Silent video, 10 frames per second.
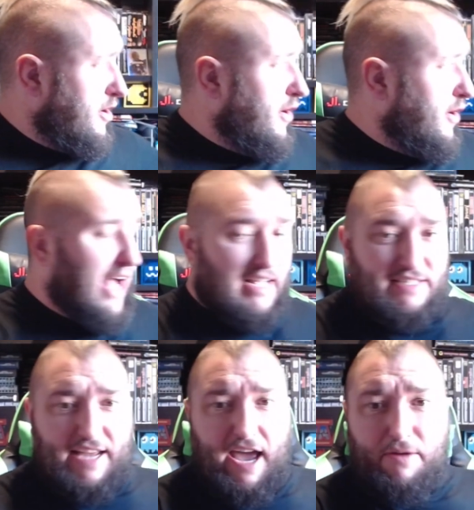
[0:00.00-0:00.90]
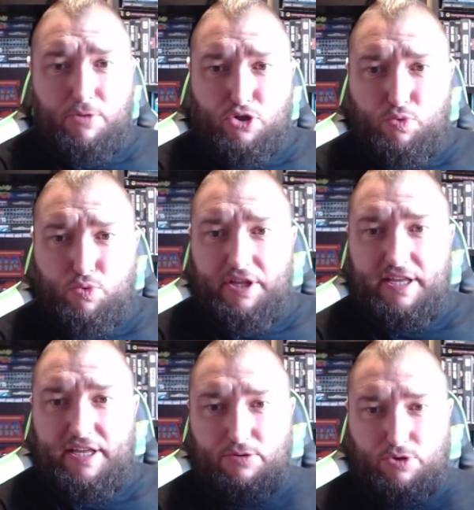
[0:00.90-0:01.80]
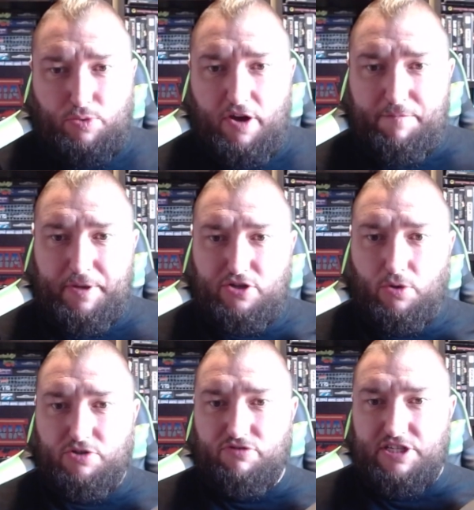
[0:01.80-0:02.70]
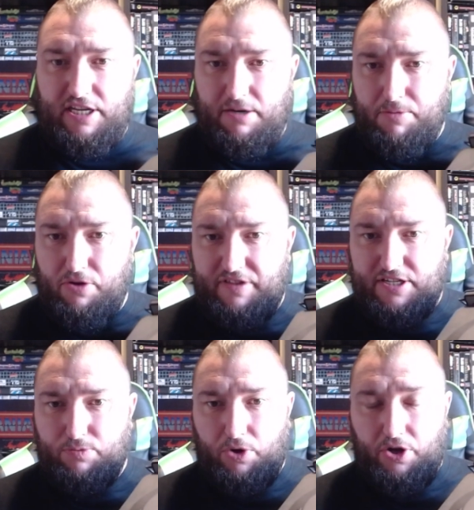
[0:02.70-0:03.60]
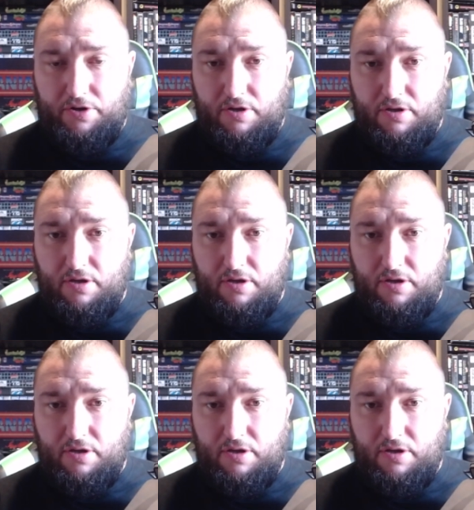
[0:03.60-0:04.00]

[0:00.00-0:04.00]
I asked how much one of these was worth because I was originally going to move this one on